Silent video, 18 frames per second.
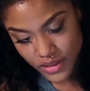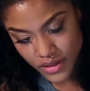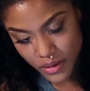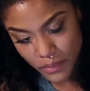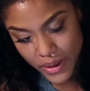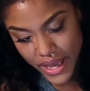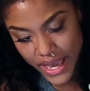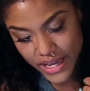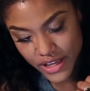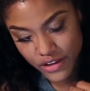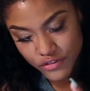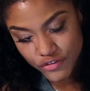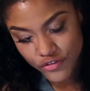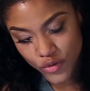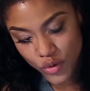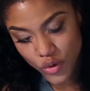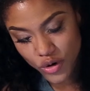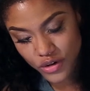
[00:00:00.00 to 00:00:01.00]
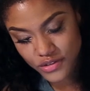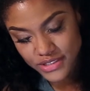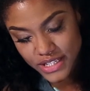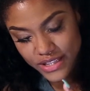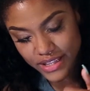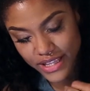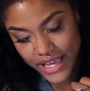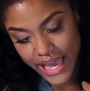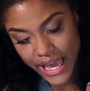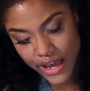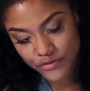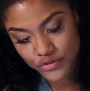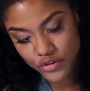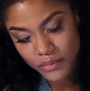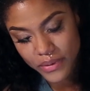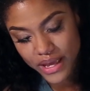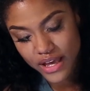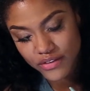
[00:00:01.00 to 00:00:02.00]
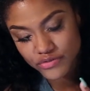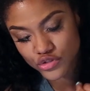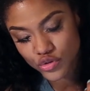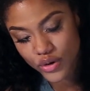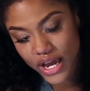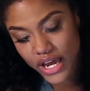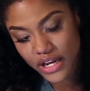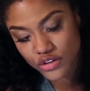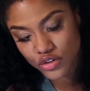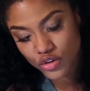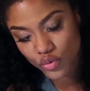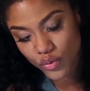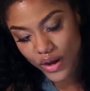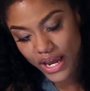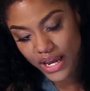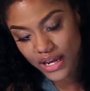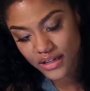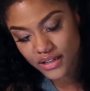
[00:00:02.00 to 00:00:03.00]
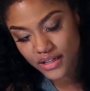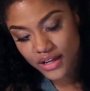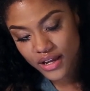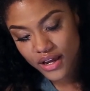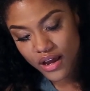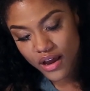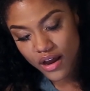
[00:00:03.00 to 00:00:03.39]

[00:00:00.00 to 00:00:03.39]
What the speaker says: the back and forth and the aftermath, trying to write